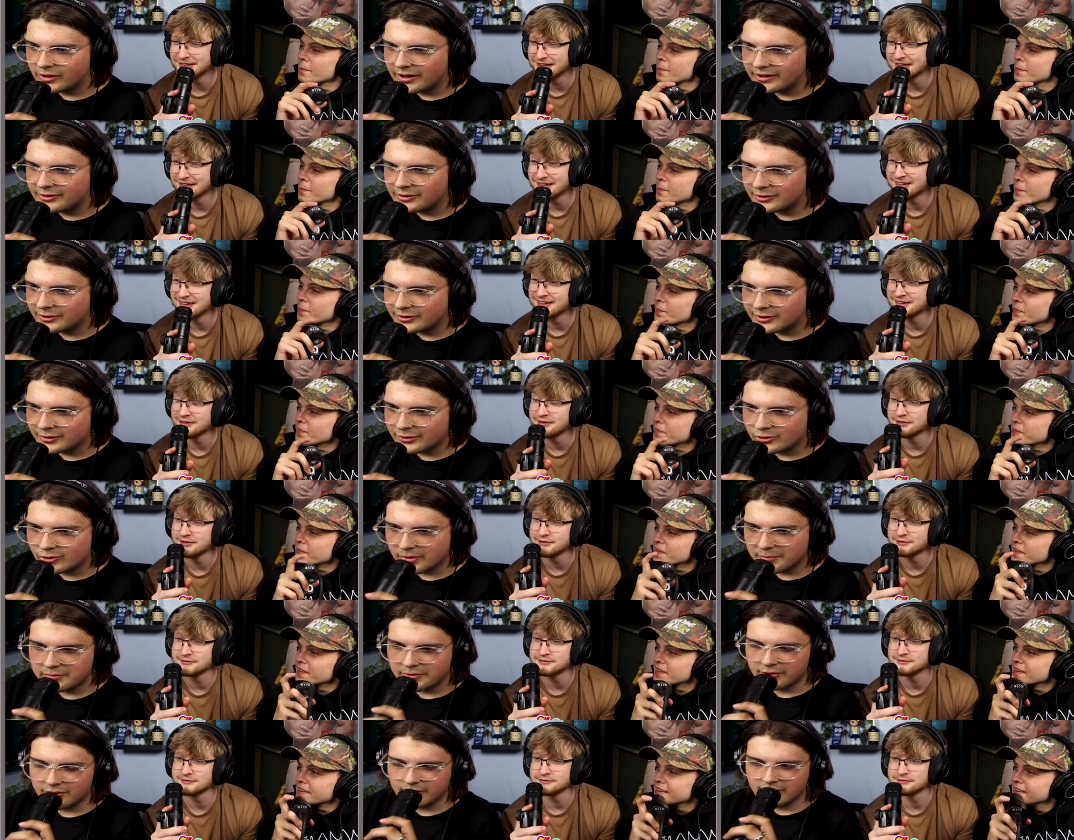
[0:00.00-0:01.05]
Speaker 1: Well, I took a little
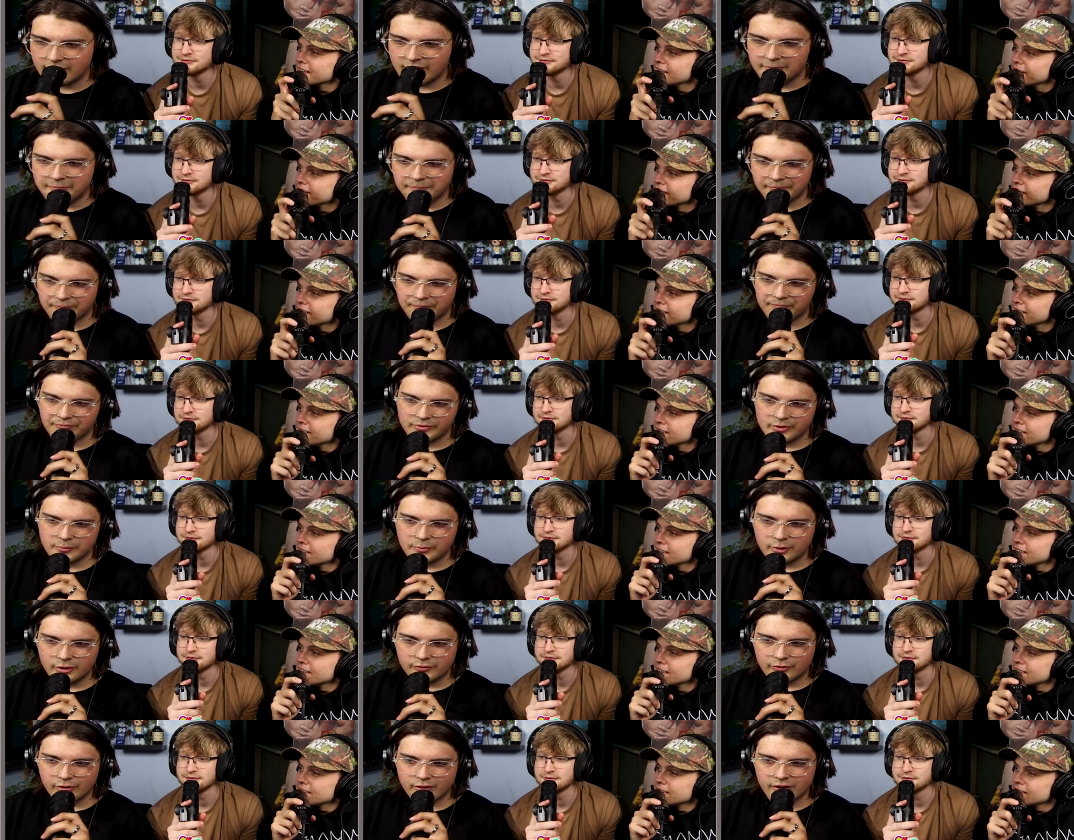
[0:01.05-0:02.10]
trip to um, the
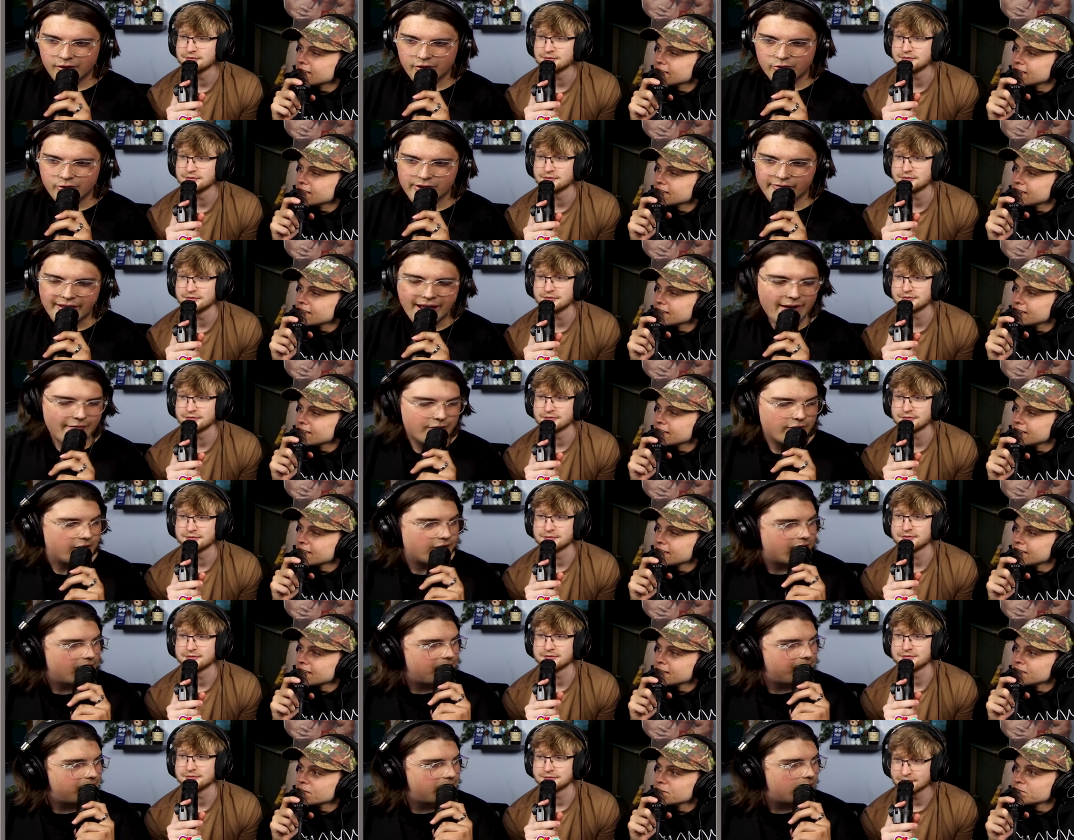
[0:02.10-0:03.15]
beautiful country of
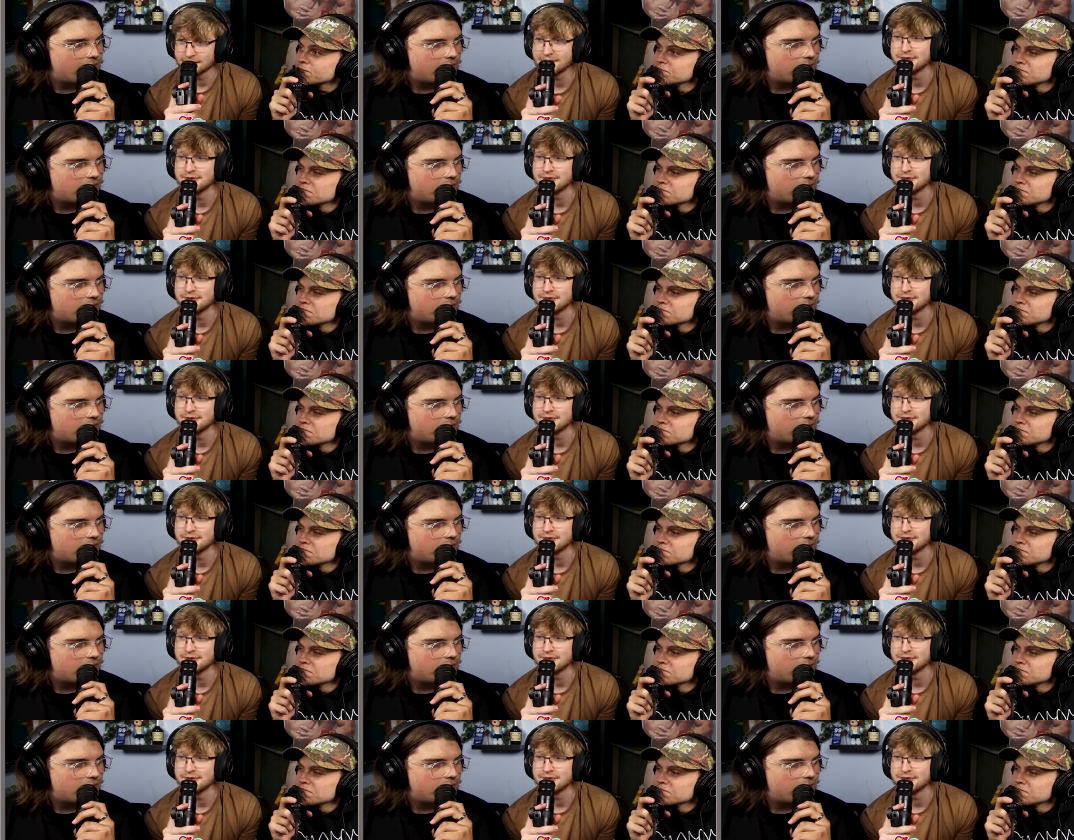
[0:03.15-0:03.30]
Africa, you